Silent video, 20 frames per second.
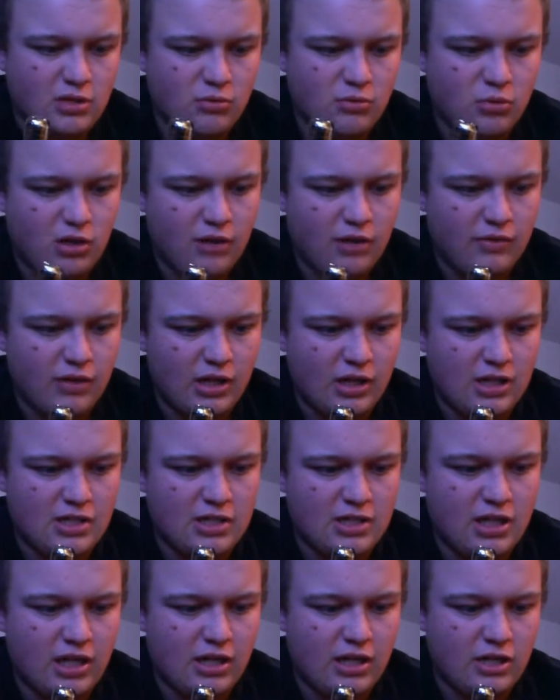You wouldn't have to get
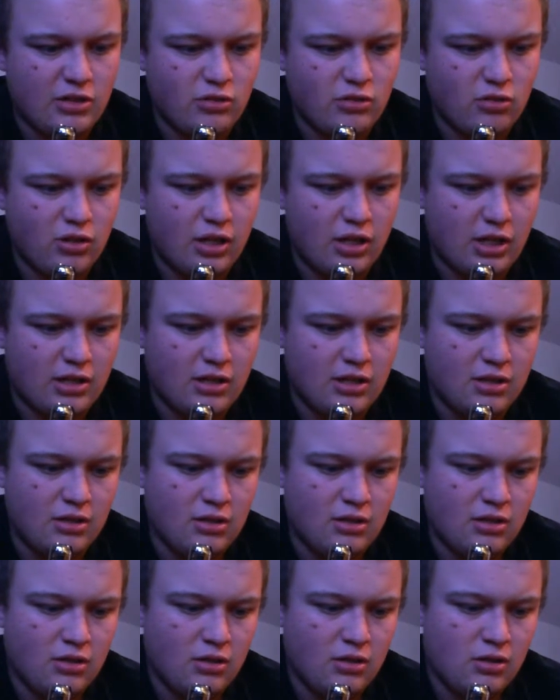standard. You would get
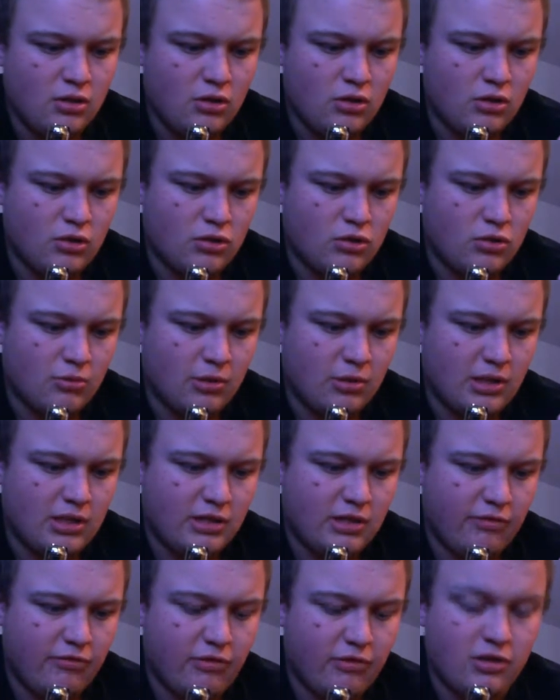something
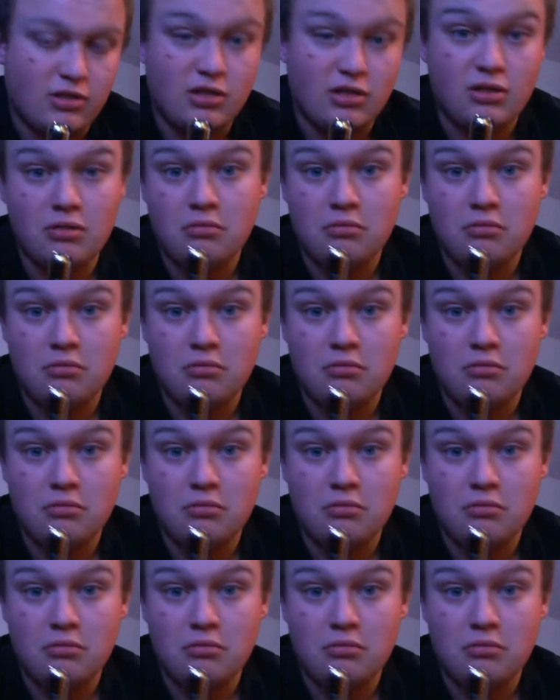different.